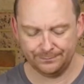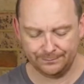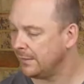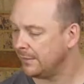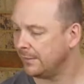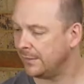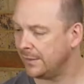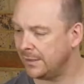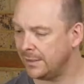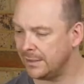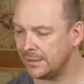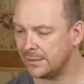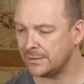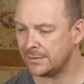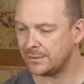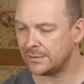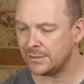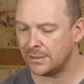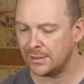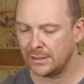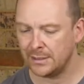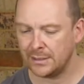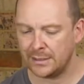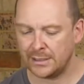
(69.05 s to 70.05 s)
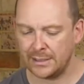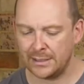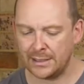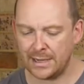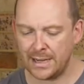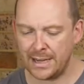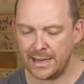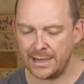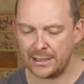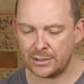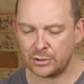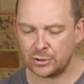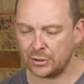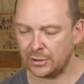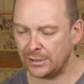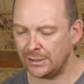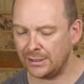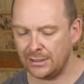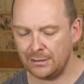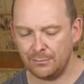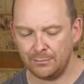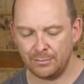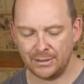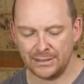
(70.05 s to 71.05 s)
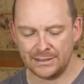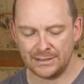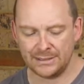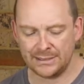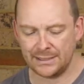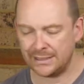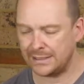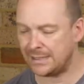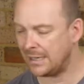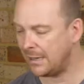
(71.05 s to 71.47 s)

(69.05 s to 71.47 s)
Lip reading: This can actually be set